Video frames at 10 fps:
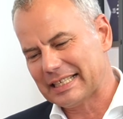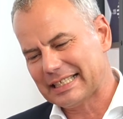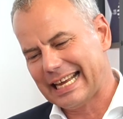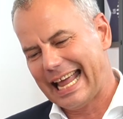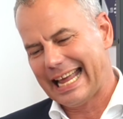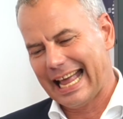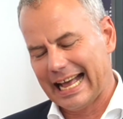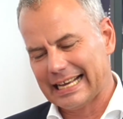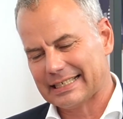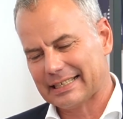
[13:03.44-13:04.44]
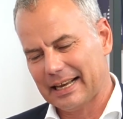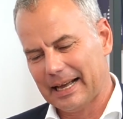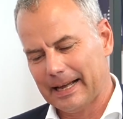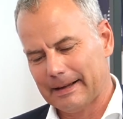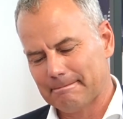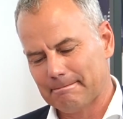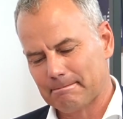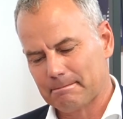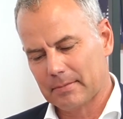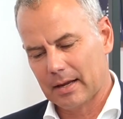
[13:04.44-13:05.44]
SCA has, um,
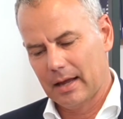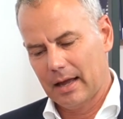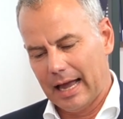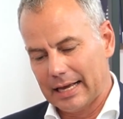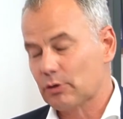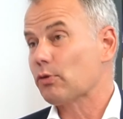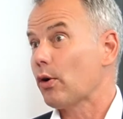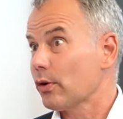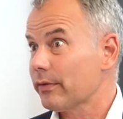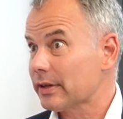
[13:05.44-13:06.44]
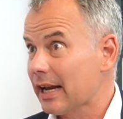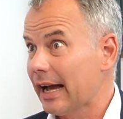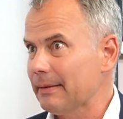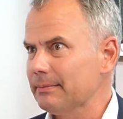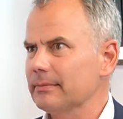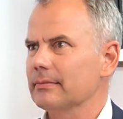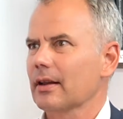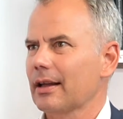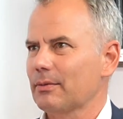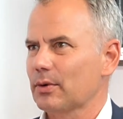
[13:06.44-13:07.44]
has grown over time.
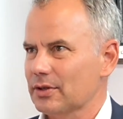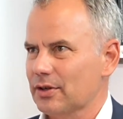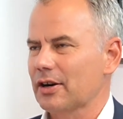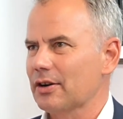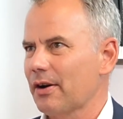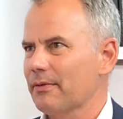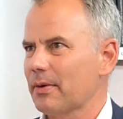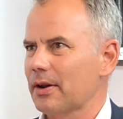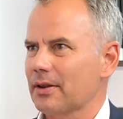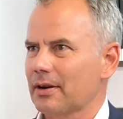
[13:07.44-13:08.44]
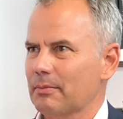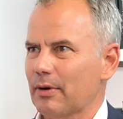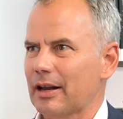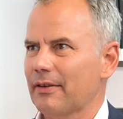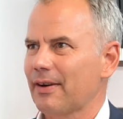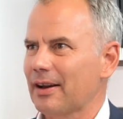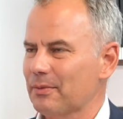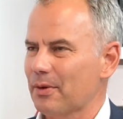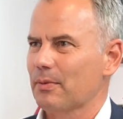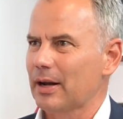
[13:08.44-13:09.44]
It was started off with an umbrella fund
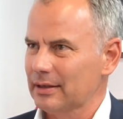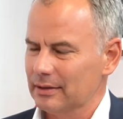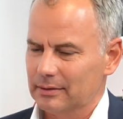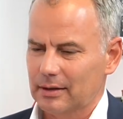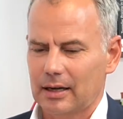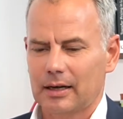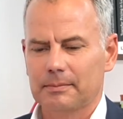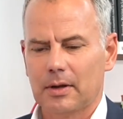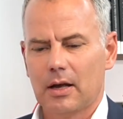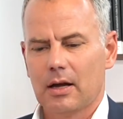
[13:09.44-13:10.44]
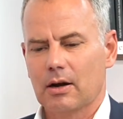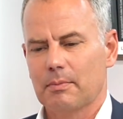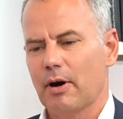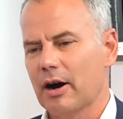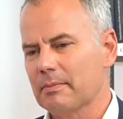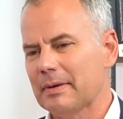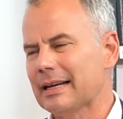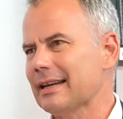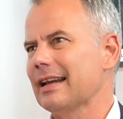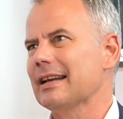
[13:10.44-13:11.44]
with one uh,
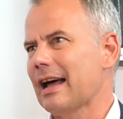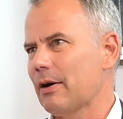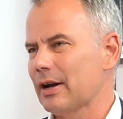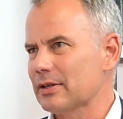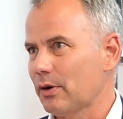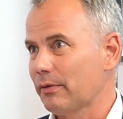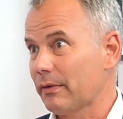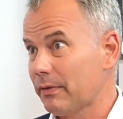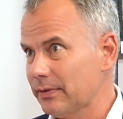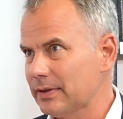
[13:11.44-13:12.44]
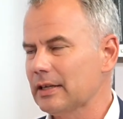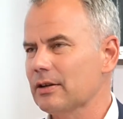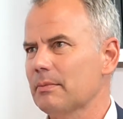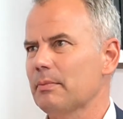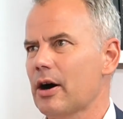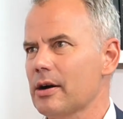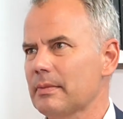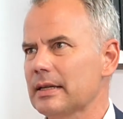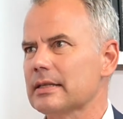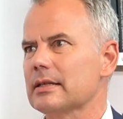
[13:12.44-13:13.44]
compartment. It now has over 15
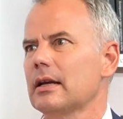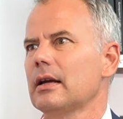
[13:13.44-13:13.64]
compartments.